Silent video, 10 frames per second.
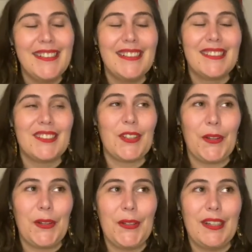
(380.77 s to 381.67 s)

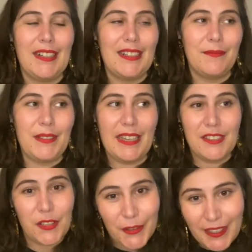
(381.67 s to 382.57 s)
So yeah,
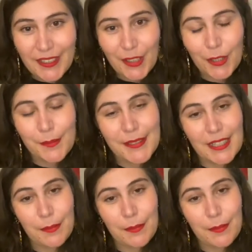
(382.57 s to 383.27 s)
don't get your hopes up